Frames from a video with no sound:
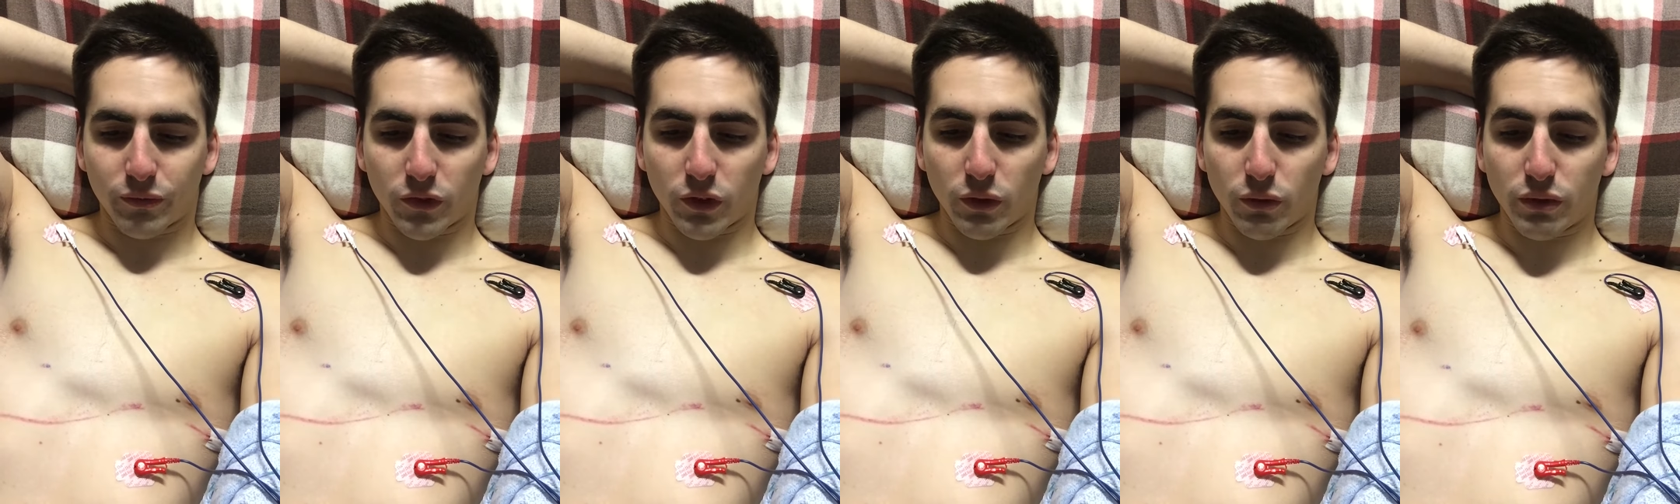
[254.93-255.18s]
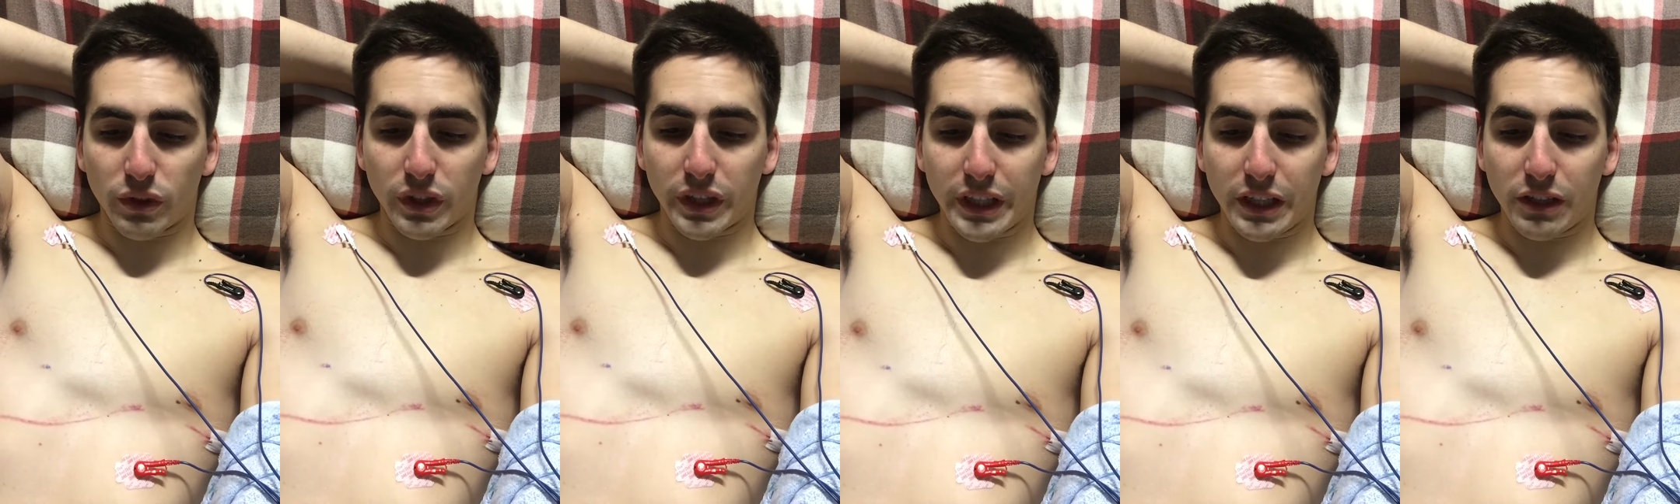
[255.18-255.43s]

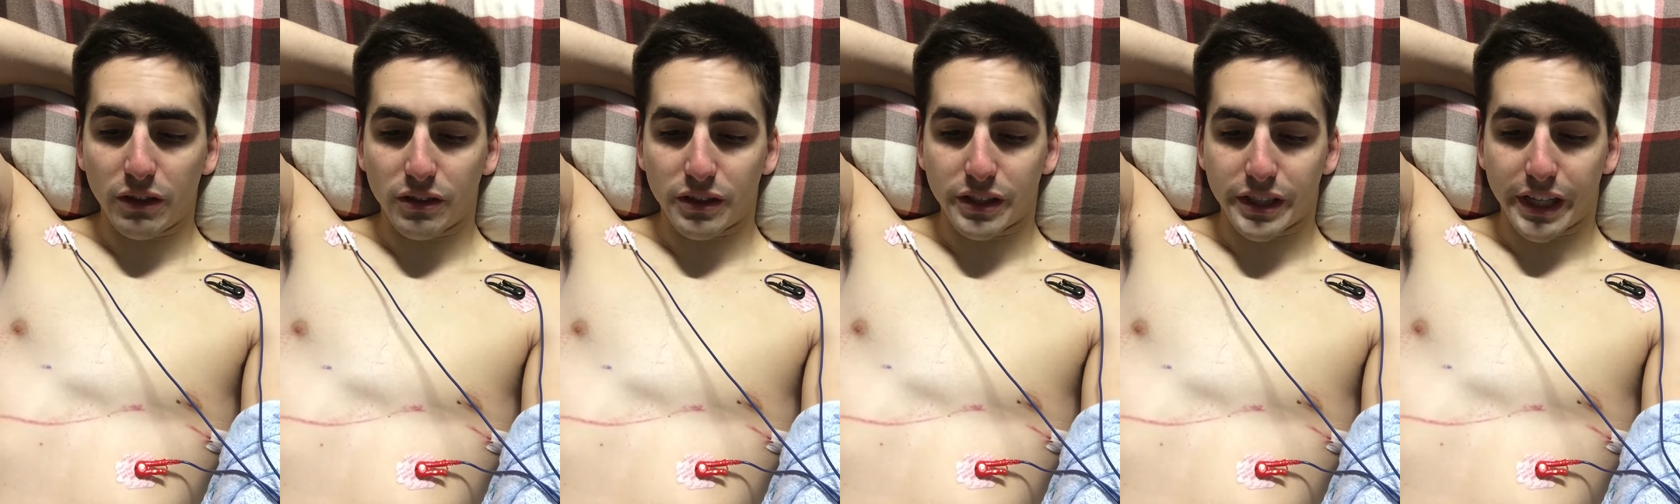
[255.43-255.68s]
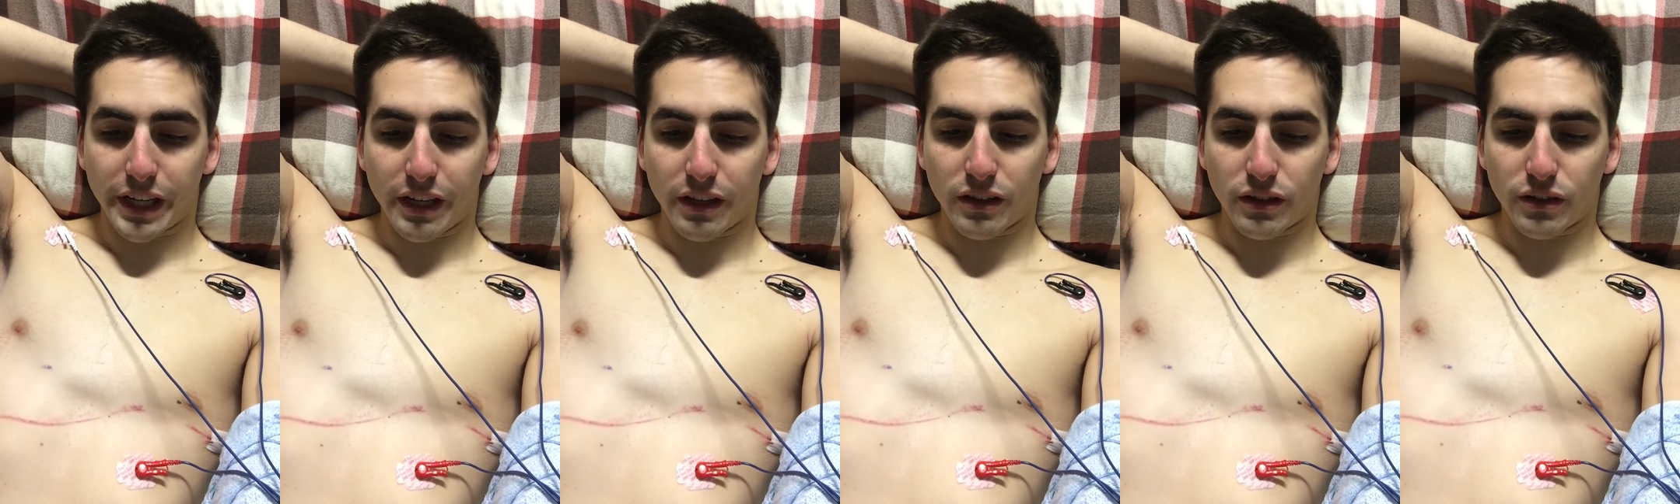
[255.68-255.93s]
Really on a
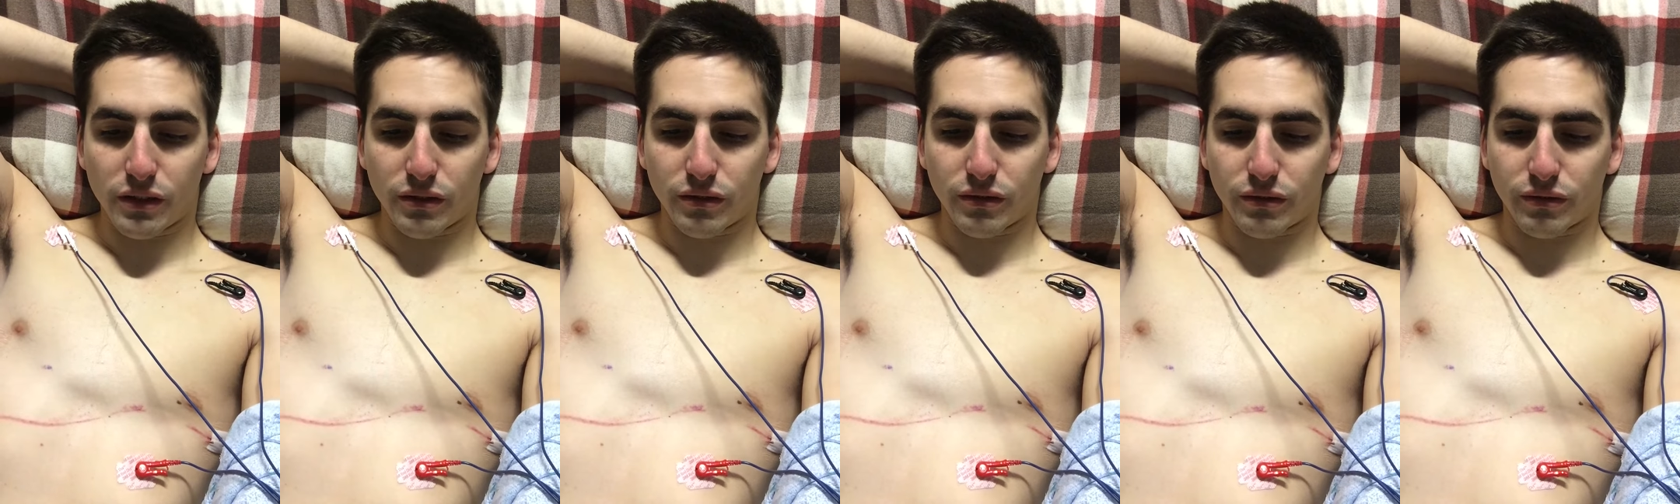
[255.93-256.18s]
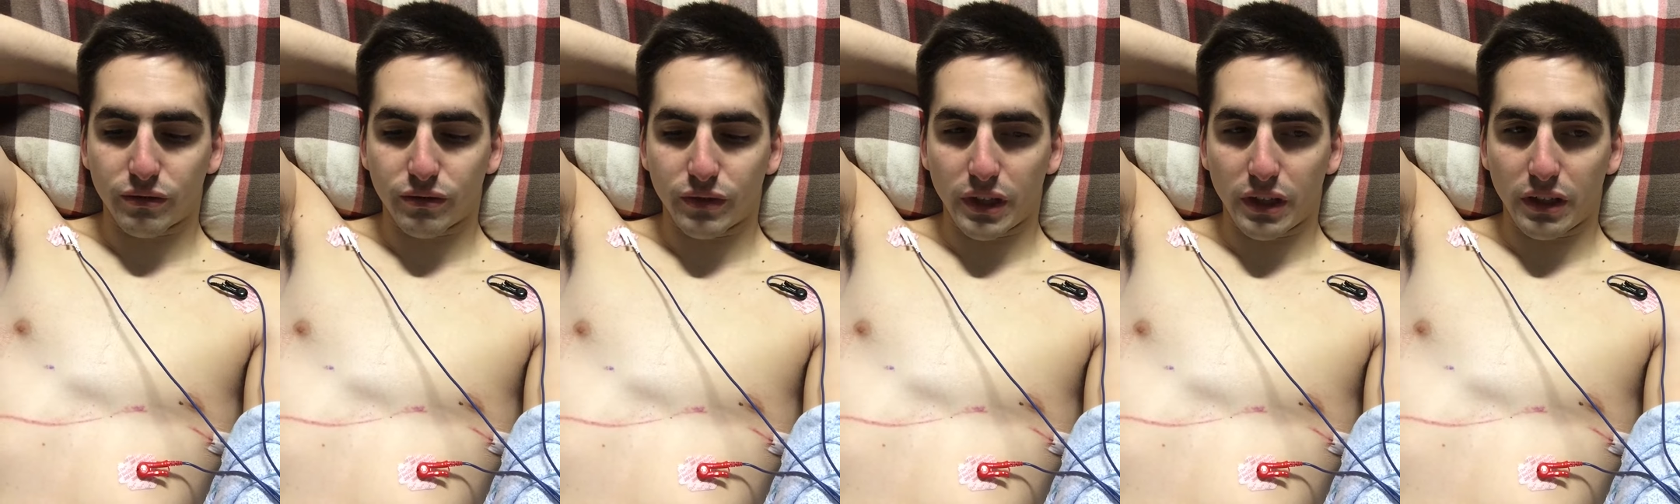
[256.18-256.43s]
scale
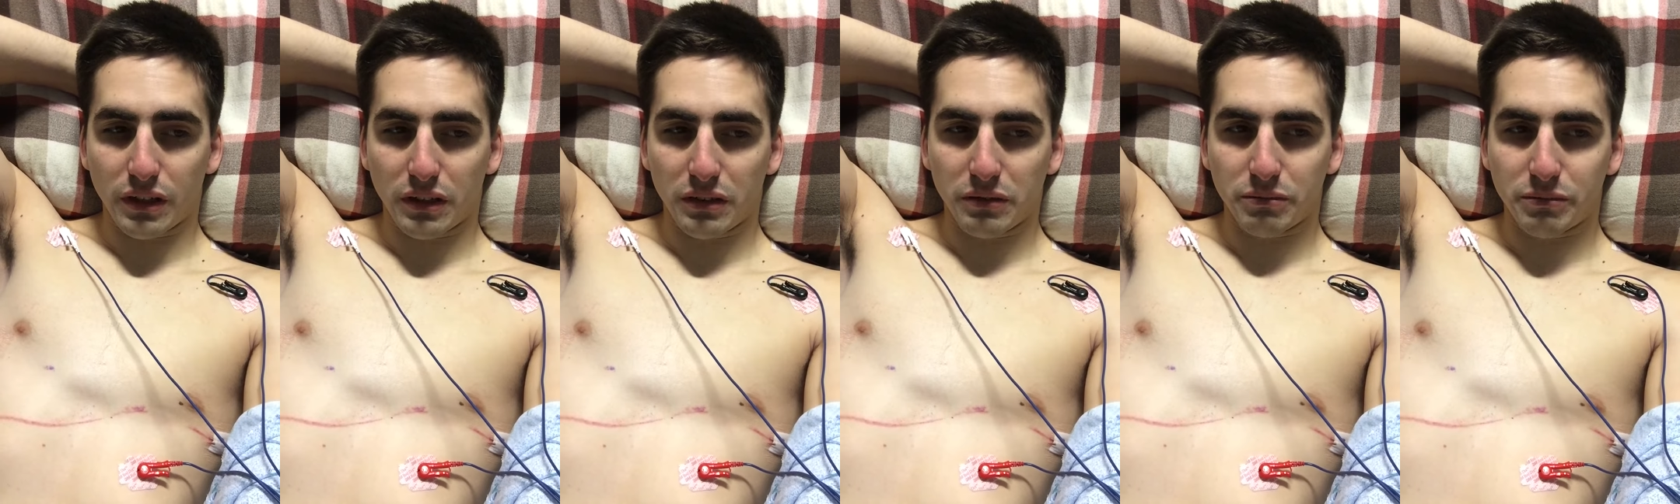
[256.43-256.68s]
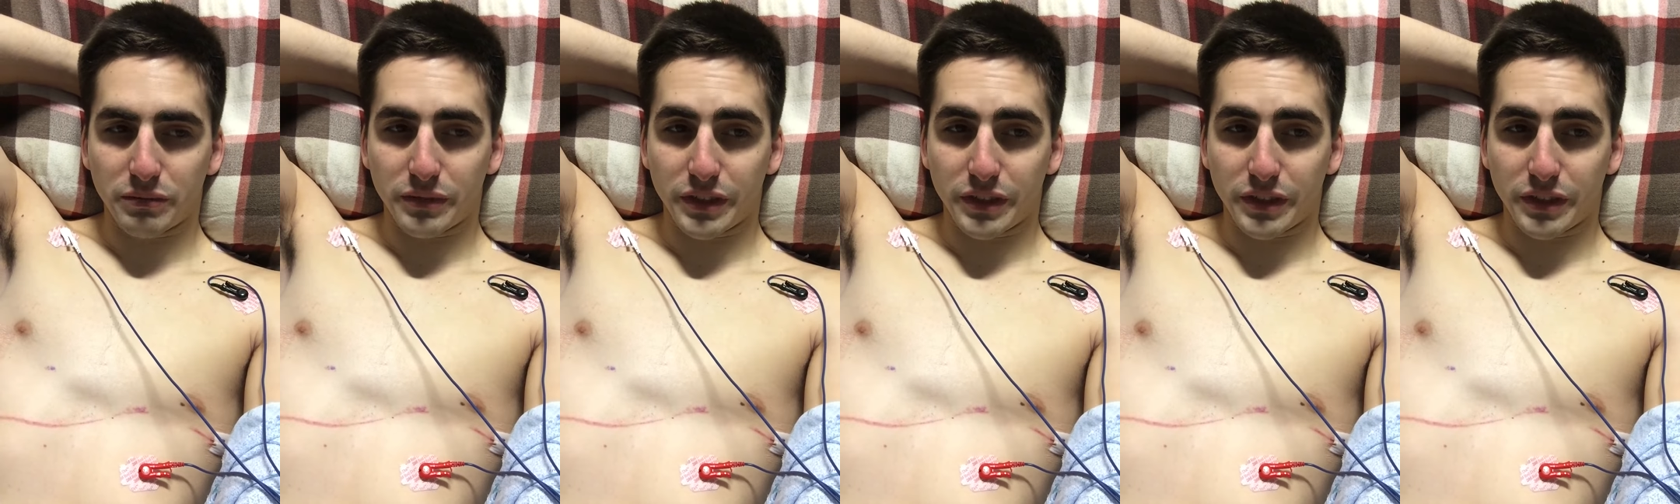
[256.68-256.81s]
of